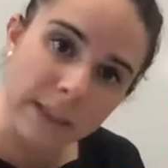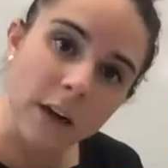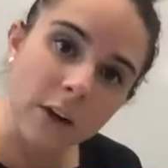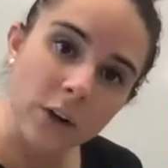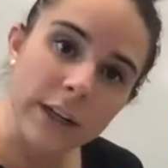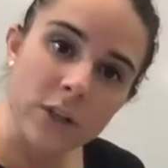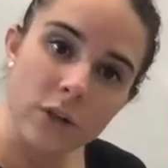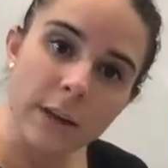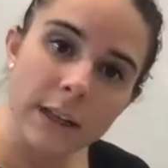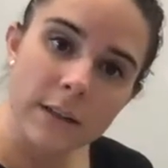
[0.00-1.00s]
not a great
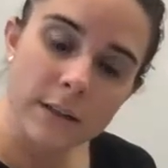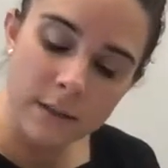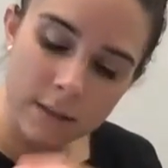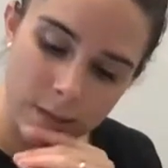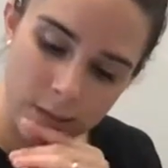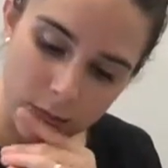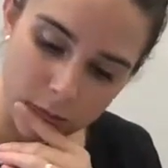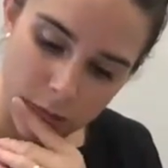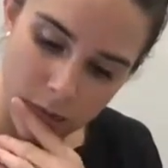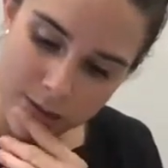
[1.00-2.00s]
choice.
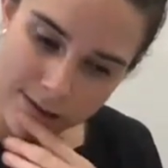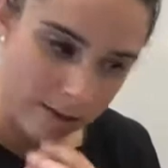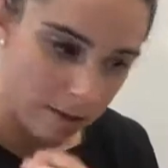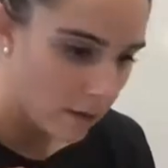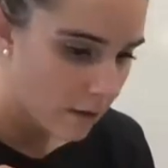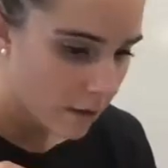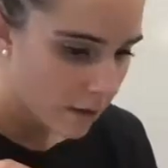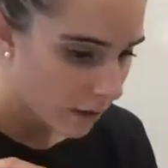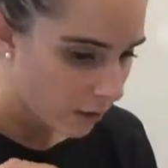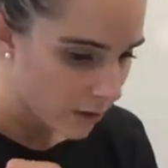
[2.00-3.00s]
So
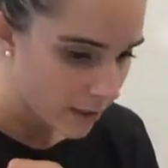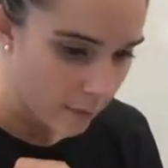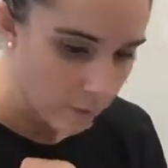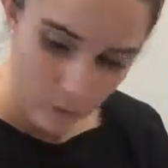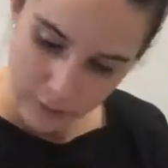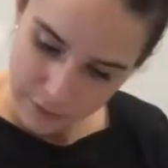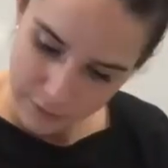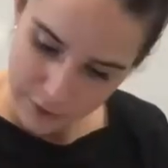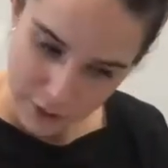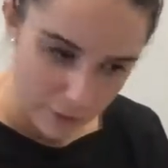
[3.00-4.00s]
you decide what works
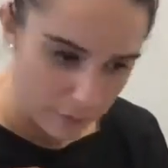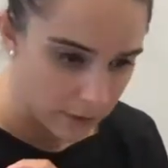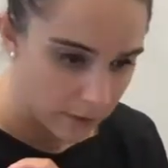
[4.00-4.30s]
for you.